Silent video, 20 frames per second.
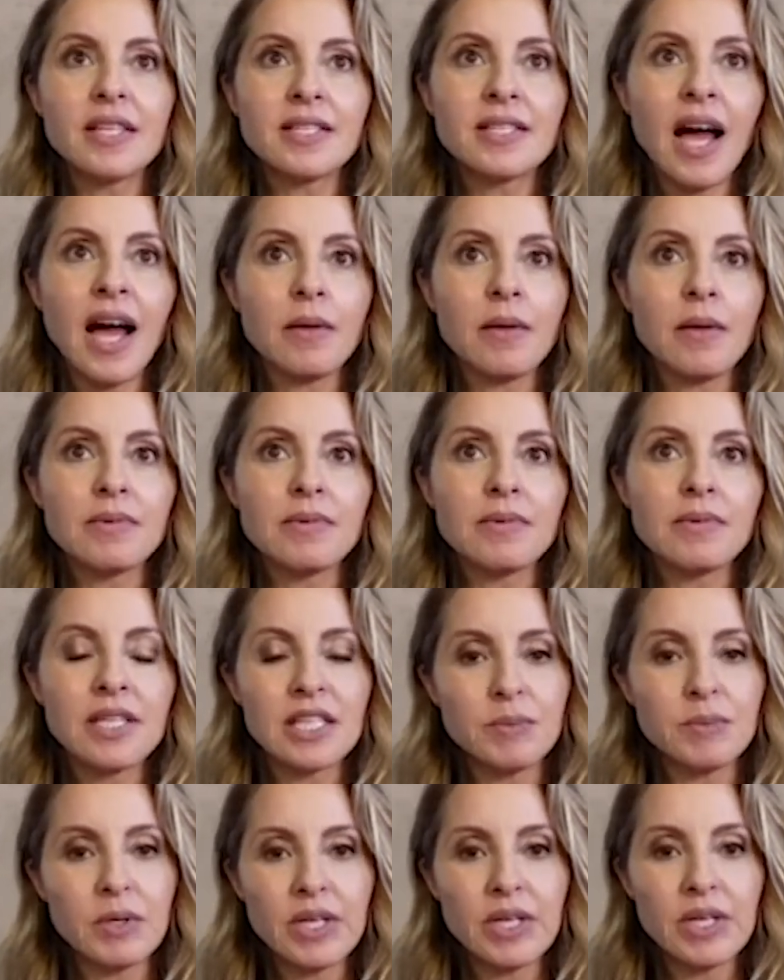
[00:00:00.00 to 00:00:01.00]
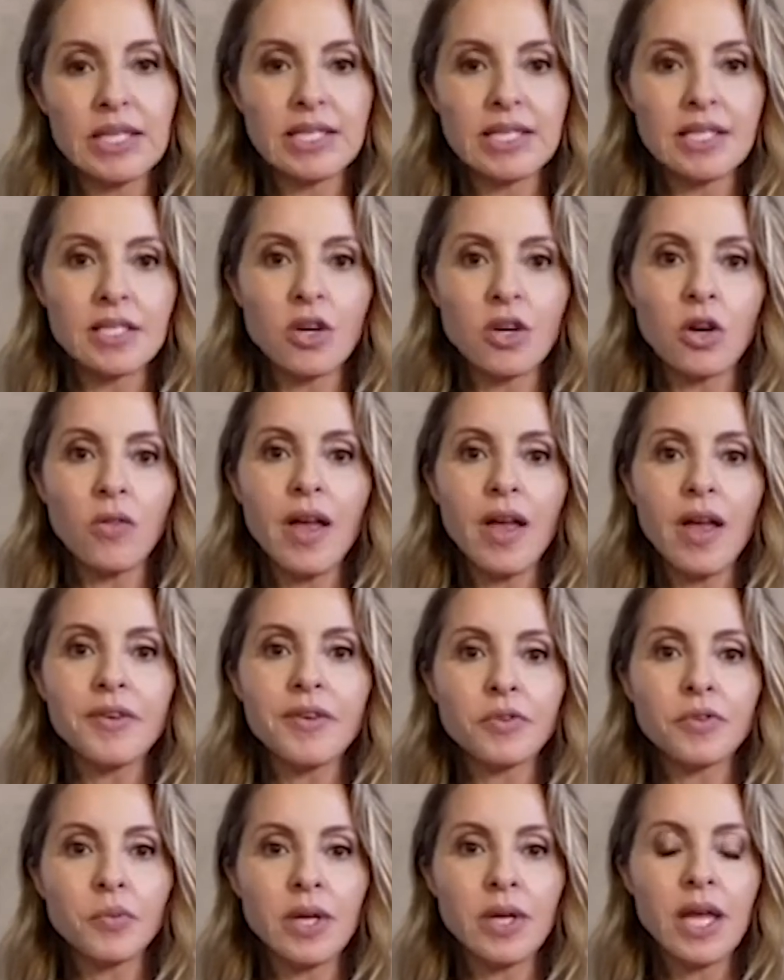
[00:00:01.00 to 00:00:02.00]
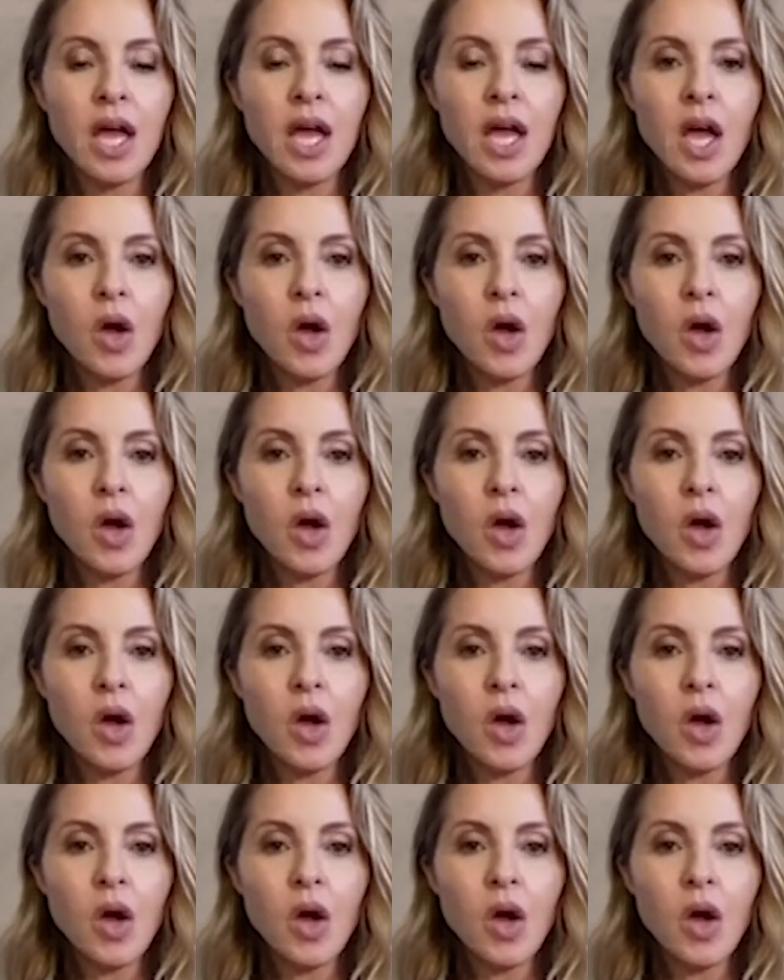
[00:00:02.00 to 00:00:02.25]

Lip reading: times and experiences in our life where we